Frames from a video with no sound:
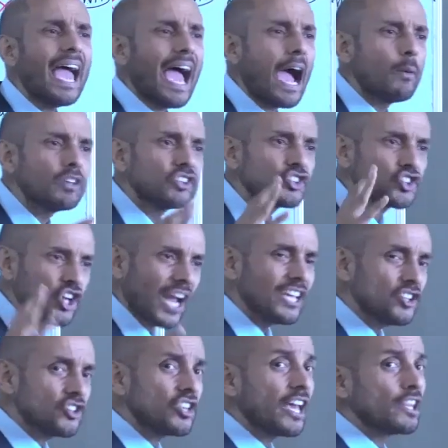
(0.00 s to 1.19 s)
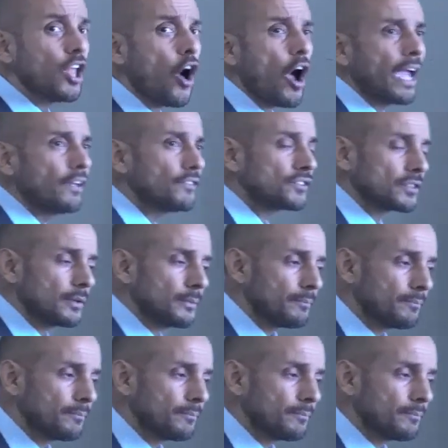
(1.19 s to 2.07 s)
how it's changed their lives,